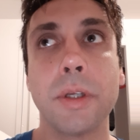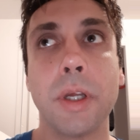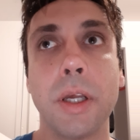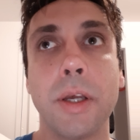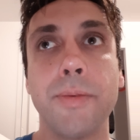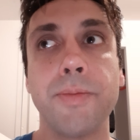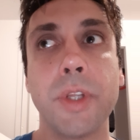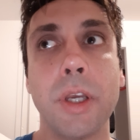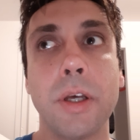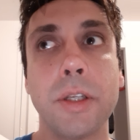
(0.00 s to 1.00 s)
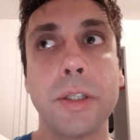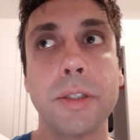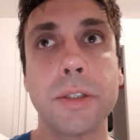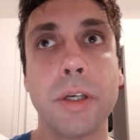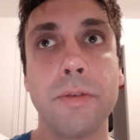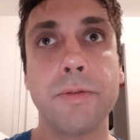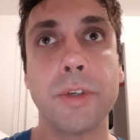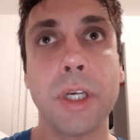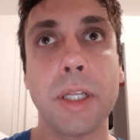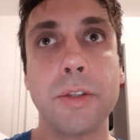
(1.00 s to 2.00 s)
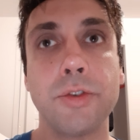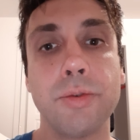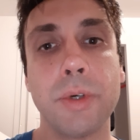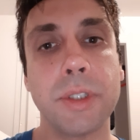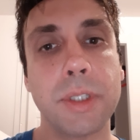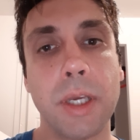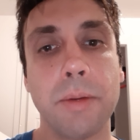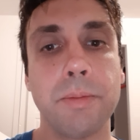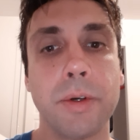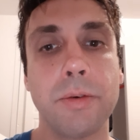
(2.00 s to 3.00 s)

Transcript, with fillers: um, the other stuff. We got True Escape, a